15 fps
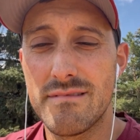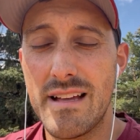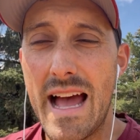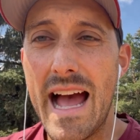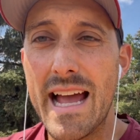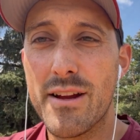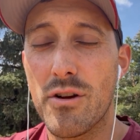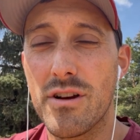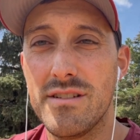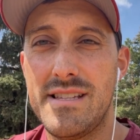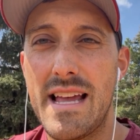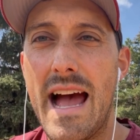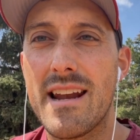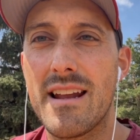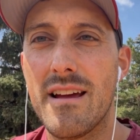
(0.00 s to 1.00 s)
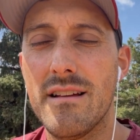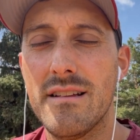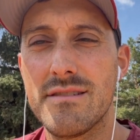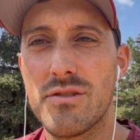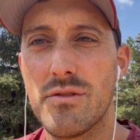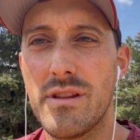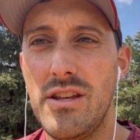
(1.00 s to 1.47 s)
accurate data
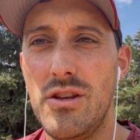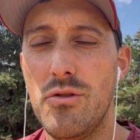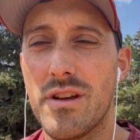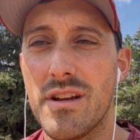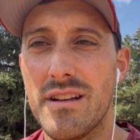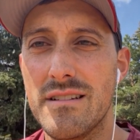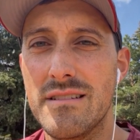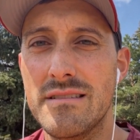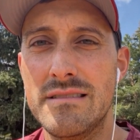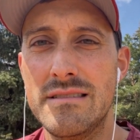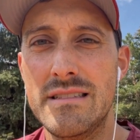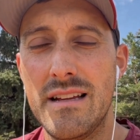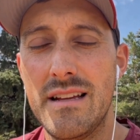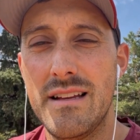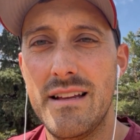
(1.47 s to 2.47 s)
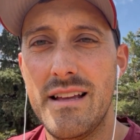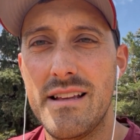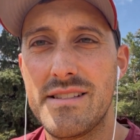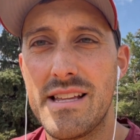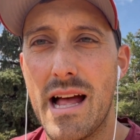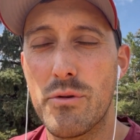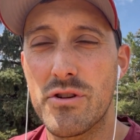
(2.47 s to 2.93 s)
so that you can
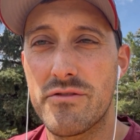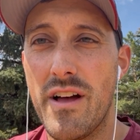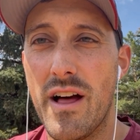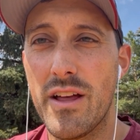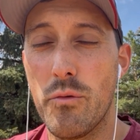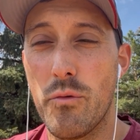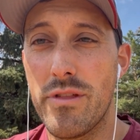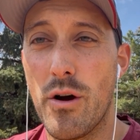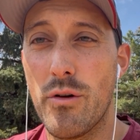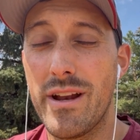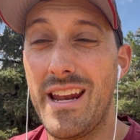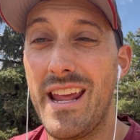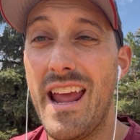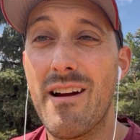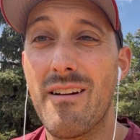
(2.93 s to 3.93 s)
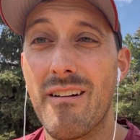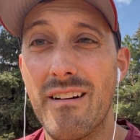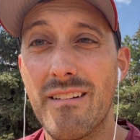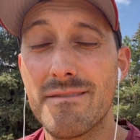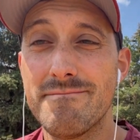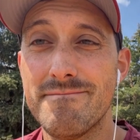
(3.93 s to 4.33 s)
establish value without any error.